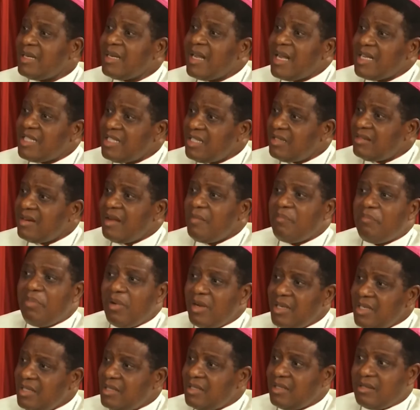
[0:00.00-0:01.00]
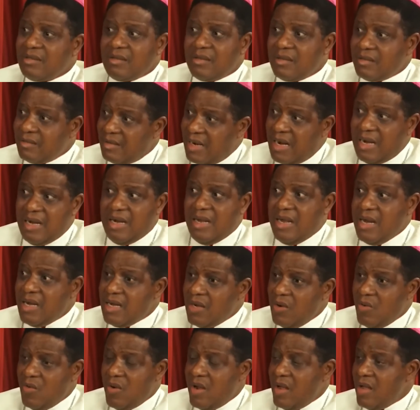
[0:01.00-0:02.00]
Nigerian political rally,
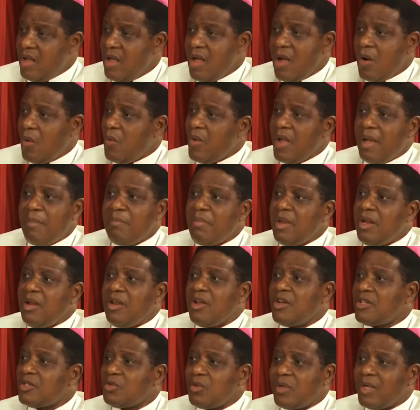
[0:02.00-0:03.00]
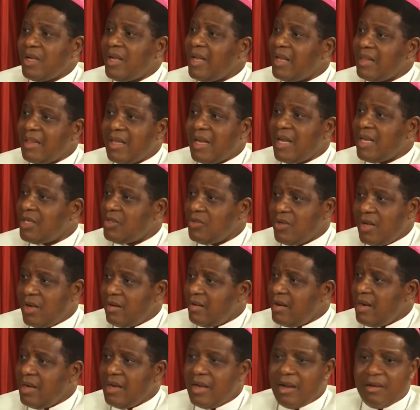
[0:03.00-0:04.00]
anyway, where millions will gather at your
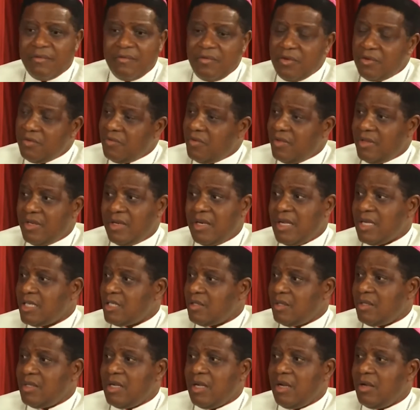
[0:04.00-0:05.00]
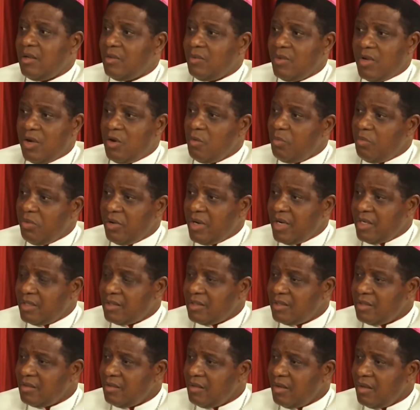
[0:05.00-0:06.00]
rally and vote for the next your
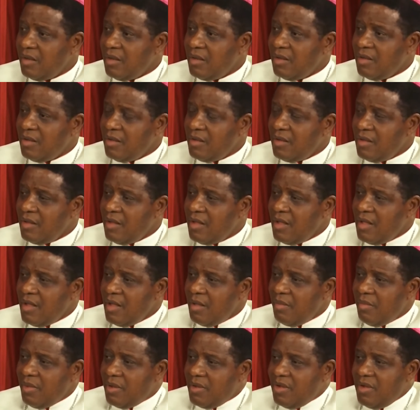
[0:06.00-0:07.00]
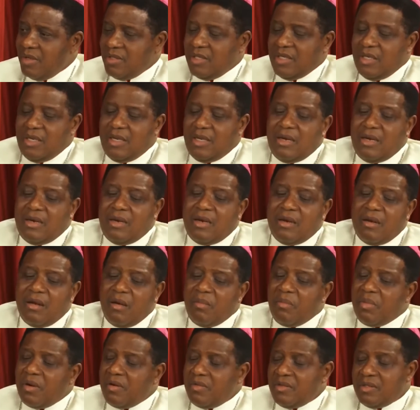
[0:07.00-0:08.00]
opponent because the
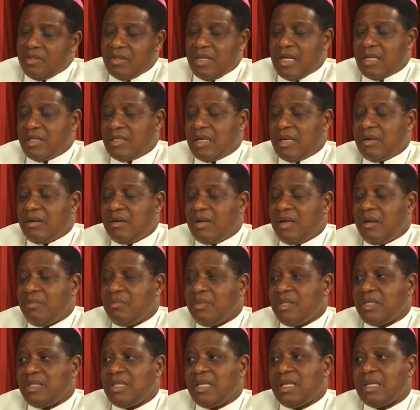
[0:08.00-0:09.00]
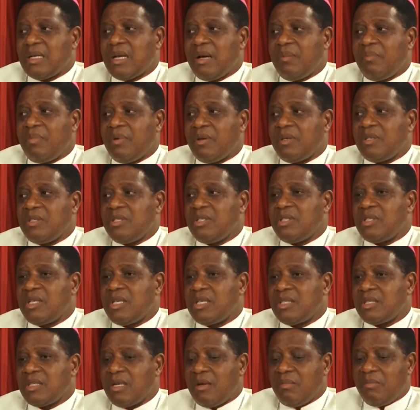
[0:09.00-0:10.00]
number, that's another mistake our
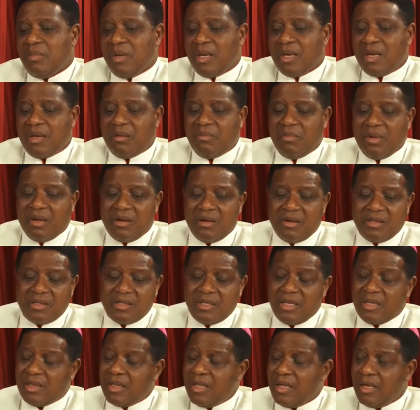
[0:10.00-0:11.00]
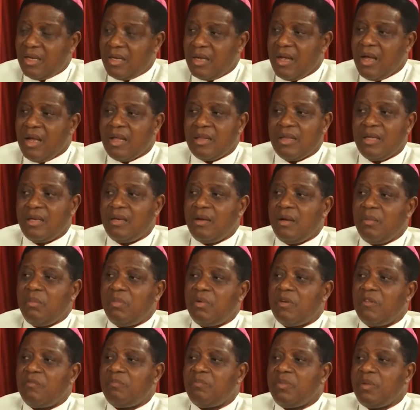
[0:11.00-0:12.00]
politicians are making because they think the
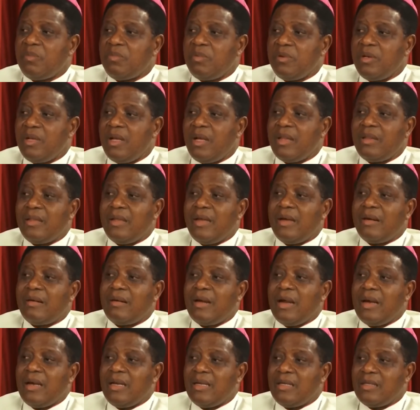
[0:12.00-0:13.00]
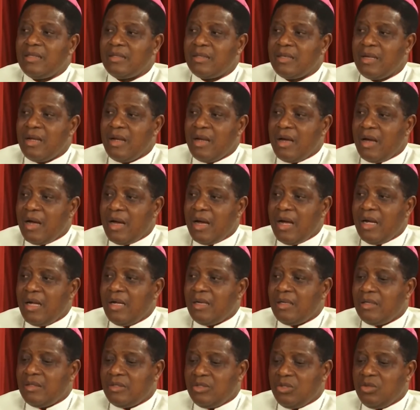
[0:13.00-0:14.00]
number of people at their rallies uh,
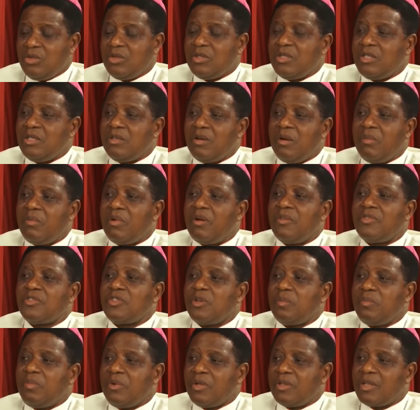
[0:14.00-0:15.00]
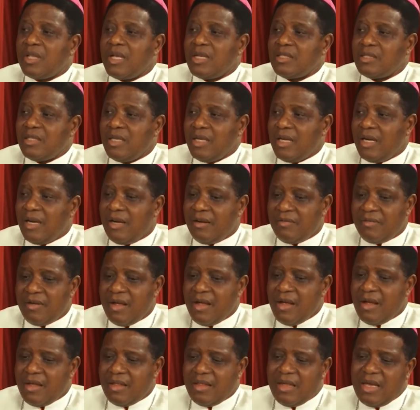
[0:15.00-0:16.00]
shows the number of supporters they, they, have.
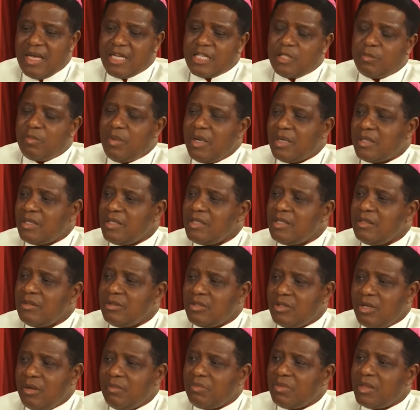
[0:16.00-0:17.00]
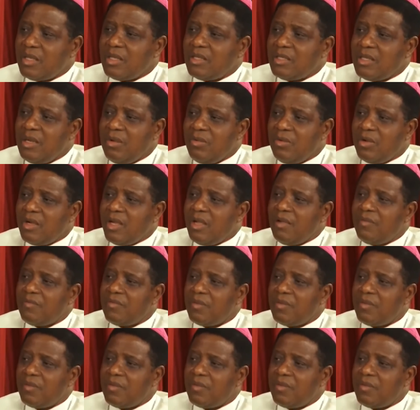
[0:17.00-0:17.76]
have. They're expecting something they will gain